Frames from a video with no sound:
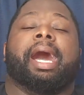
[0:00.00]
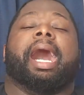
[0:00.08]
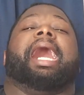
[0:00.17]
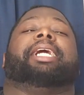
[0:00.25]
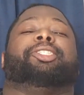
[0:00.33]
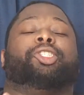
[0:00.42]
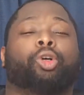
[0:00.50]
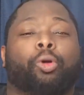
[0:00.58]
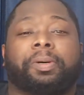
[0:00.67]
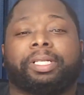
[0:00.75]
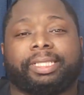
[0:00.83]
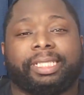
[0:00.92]
I do
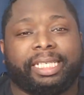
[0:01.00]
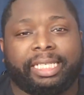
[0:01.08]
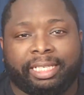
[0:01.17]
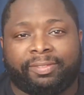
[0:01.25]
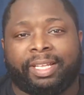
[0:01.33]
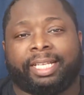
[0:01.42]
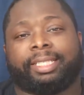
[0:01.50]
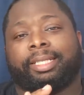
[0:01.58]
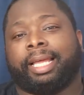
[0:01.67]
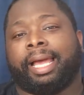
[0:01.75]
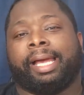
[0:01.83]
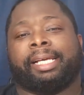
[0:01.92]
believe that the
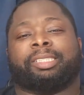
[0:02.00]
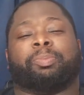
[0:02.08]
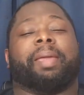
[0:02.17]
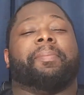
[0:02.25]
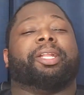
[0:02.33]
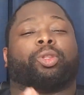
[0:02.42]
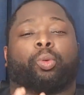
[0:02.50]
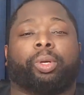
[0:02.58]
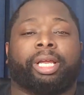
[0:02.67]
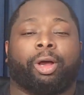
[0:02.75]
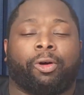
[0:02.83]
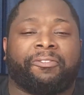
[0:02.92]
last maybe
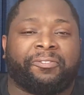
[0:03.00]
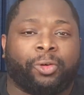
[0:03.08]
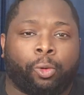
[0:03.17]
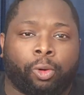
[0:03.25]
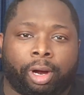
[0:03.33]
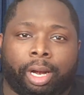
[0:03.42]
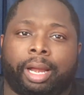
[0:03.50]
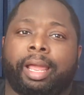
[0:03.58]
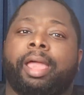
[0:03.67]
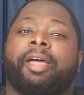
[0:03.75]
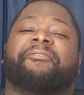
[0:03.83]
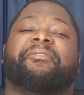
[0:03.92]
3 or 4
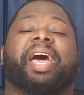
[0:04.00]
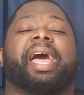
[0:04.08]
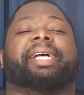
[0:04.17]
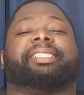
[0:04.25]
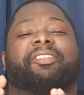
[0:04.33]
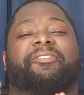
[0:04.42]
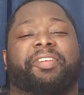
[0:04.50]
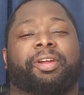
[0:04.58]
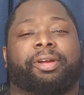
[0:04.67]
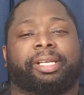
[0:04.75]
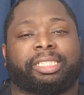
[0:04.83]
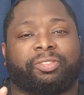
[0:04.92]
Fast and
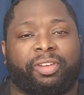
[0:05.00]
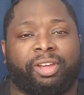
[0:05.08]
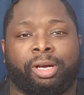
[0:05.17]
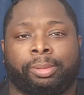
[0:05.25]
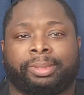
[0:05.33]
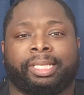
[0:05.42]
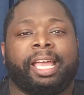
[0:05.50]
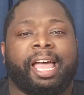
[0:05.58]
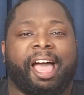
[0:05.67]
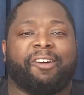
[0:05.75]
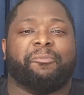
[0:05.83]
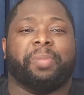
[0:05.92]
Furious films
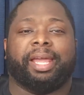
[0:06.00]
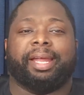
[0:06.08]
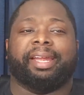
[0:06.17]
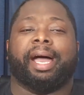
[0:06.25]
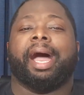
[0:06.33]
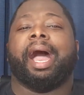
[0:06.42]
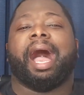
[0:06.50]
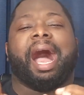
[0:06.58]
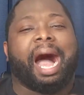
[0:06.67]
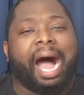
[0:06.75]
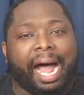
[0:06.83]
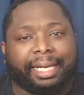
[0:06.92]
have been
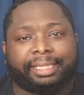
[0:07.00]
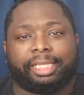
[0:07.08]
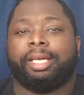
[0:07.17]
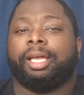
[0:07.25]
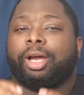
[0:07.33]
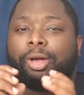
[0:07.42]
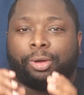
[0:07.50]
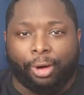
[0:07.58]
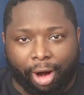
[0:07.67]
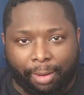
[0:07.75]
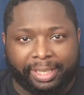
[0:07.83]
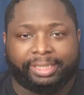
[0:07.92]
hot
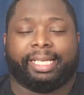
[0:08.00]
garbage.